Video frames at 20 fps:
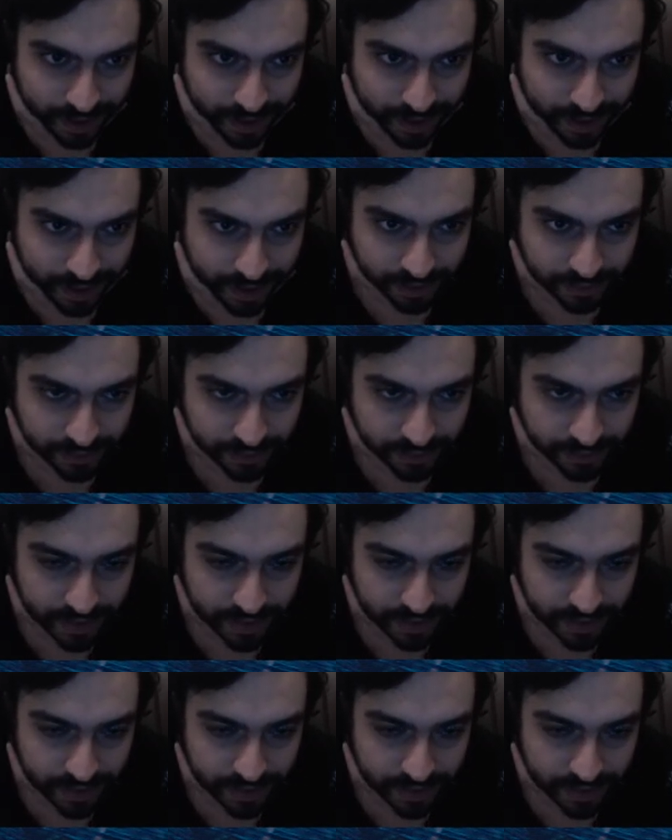And
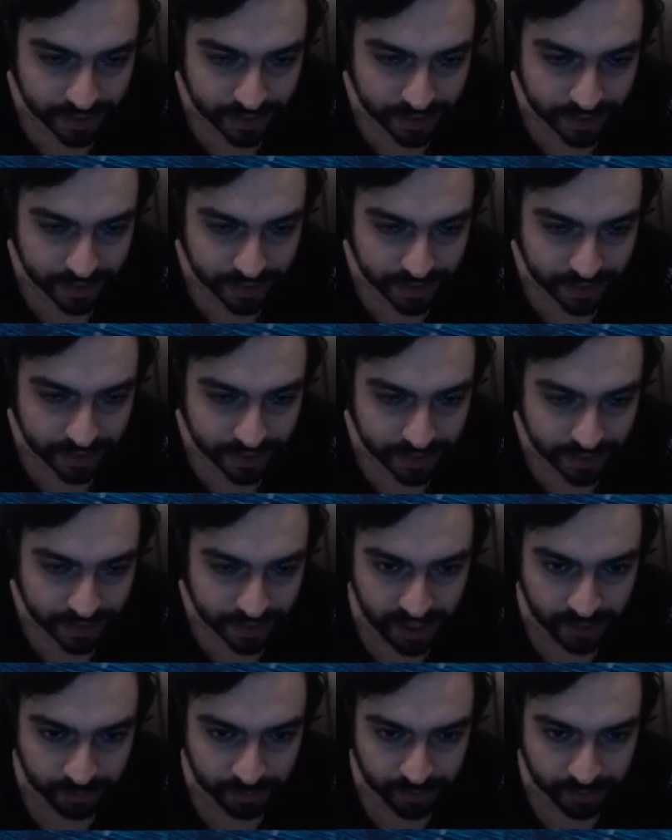Sayer against
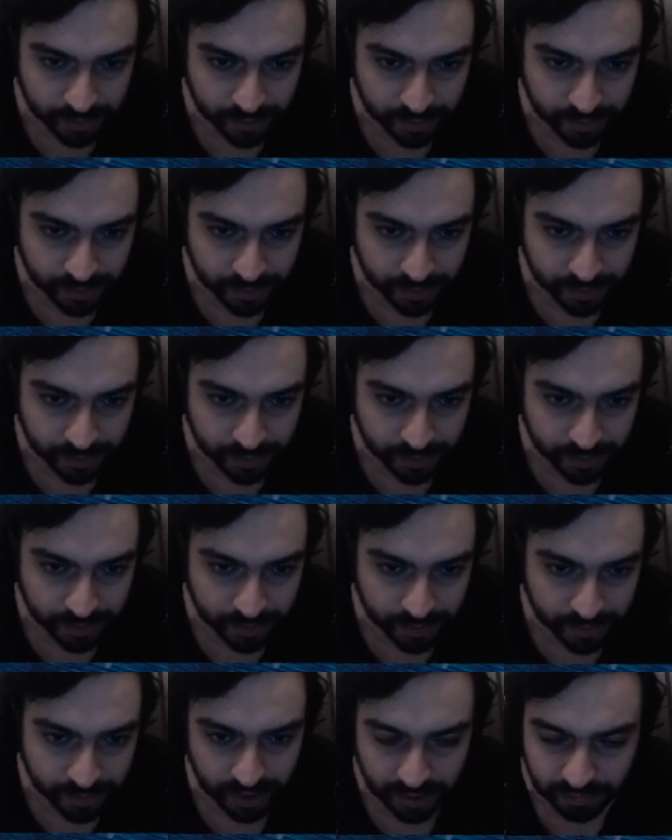Samir, yeah,
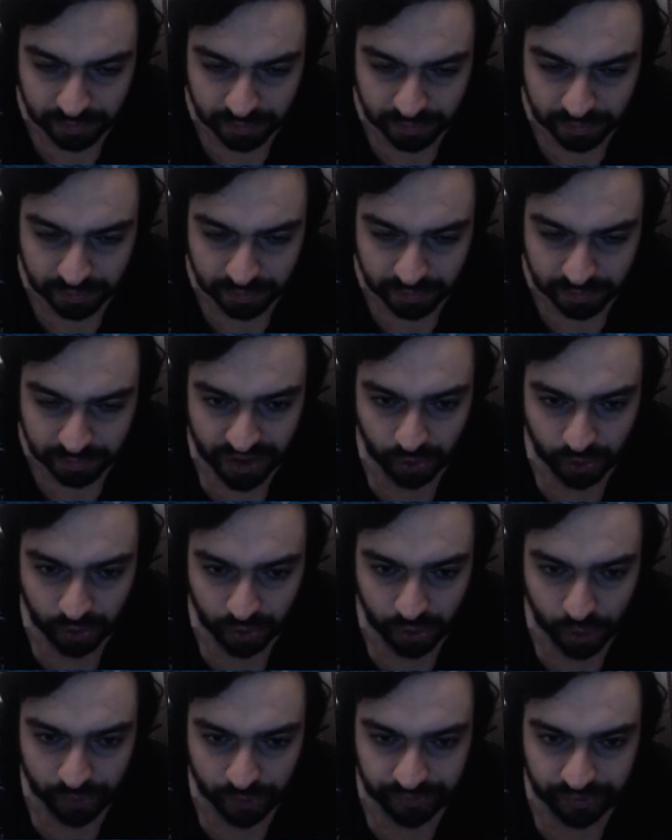black just
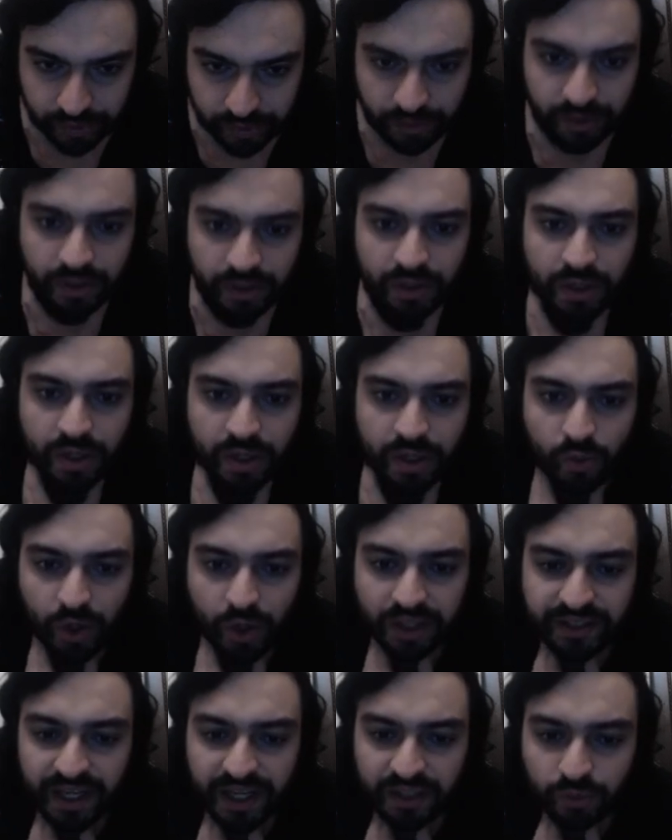took over.
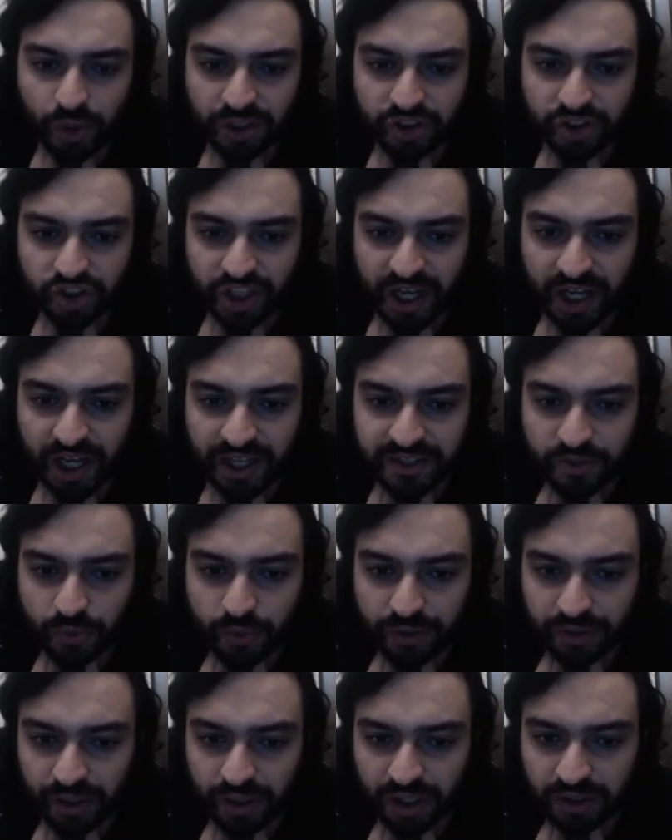White had one chance
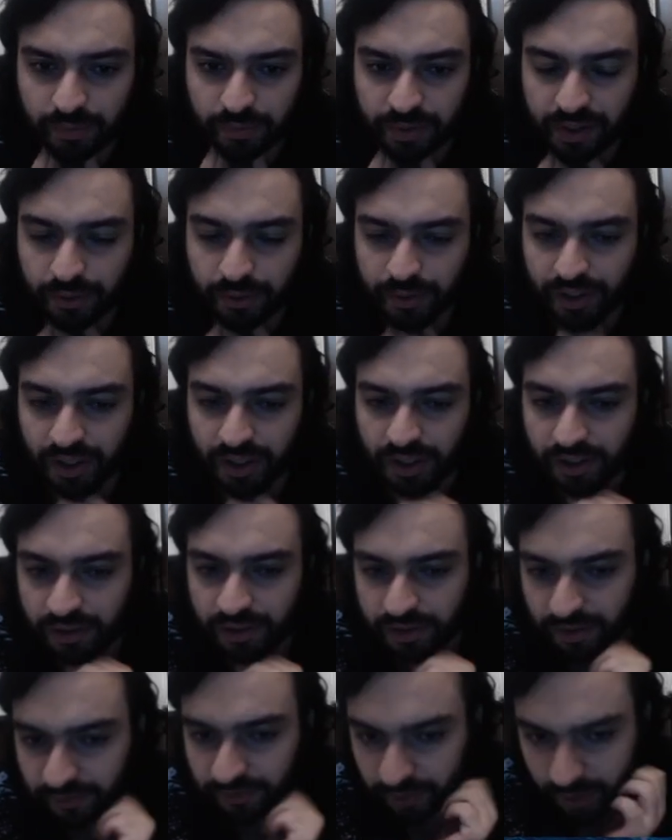with knight b3,
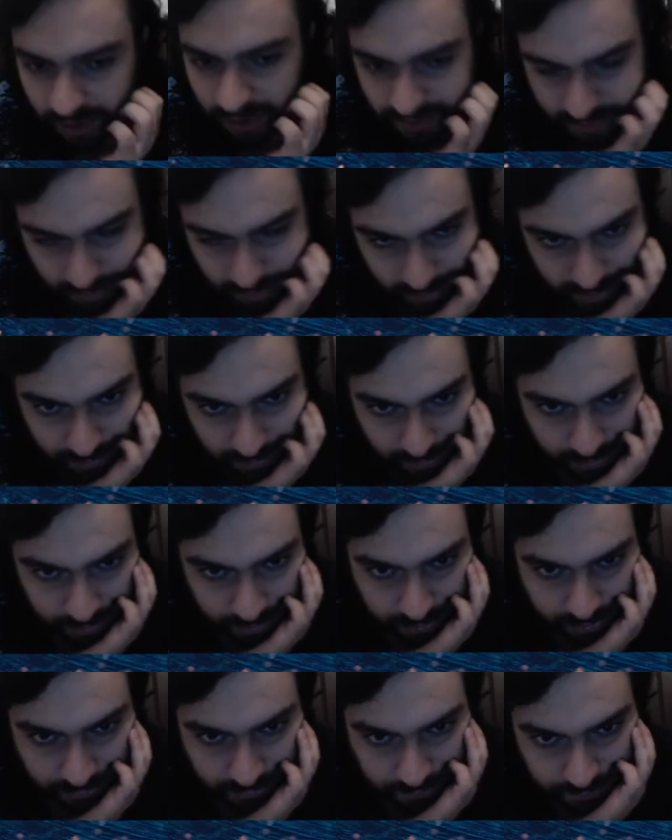if you guys
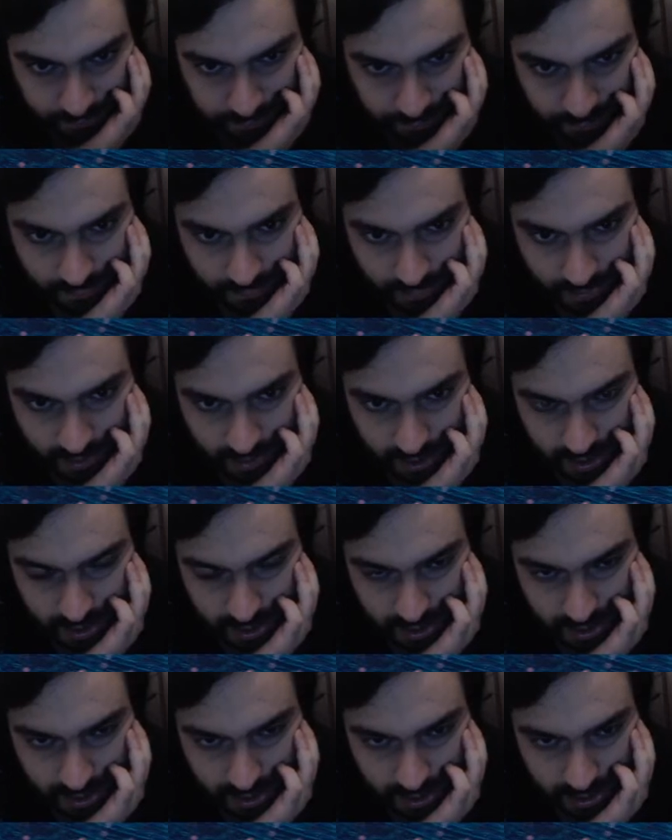remember.
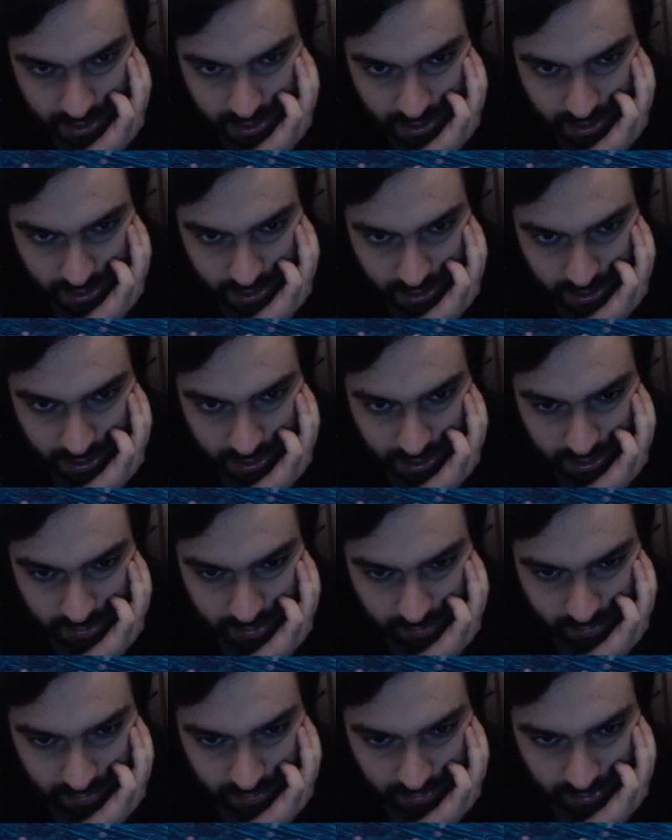I
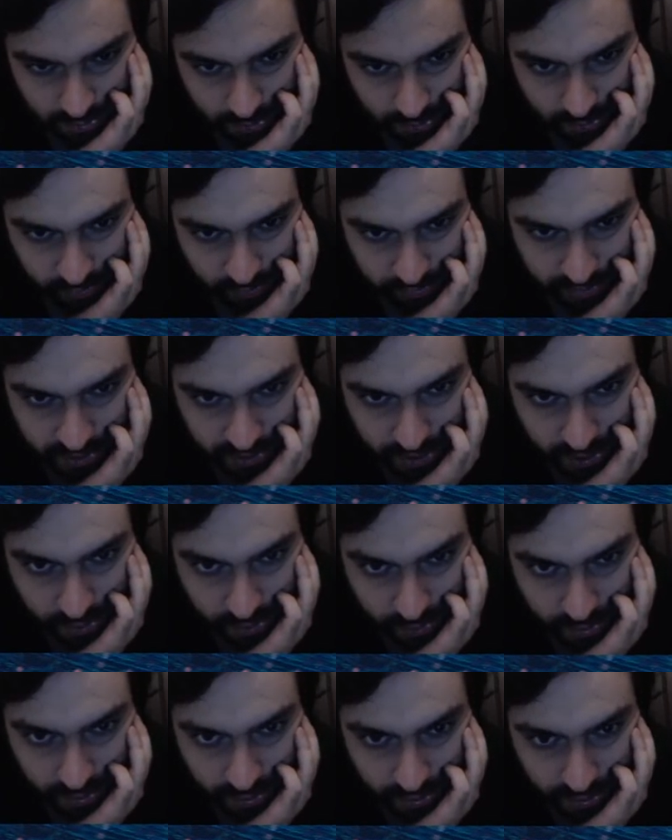don't know if it's
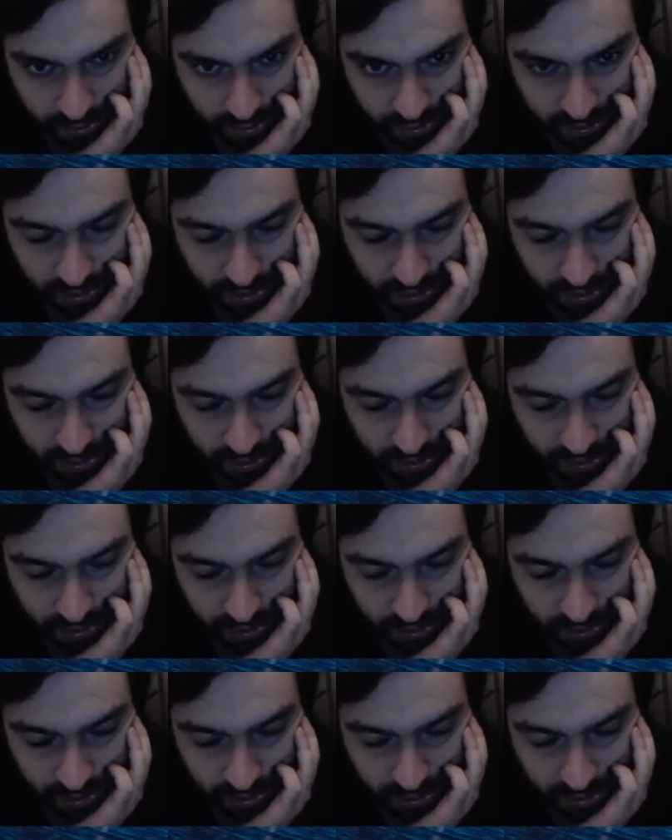showing.